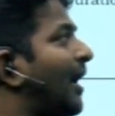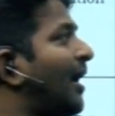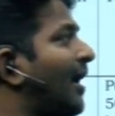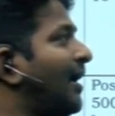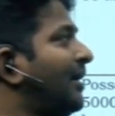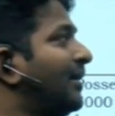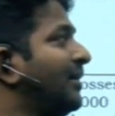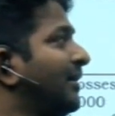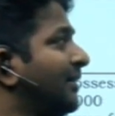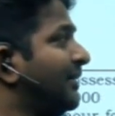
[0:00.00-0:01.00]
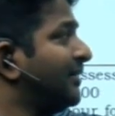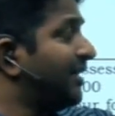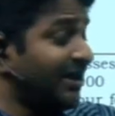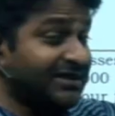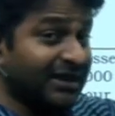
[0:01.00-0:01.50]
and
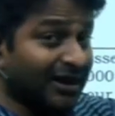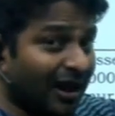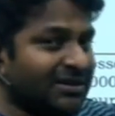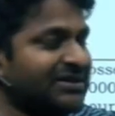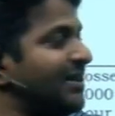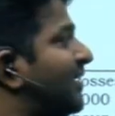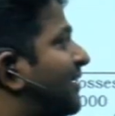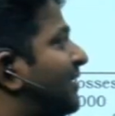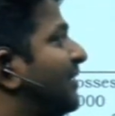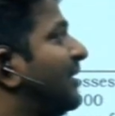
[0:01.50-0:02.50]
there is a clause here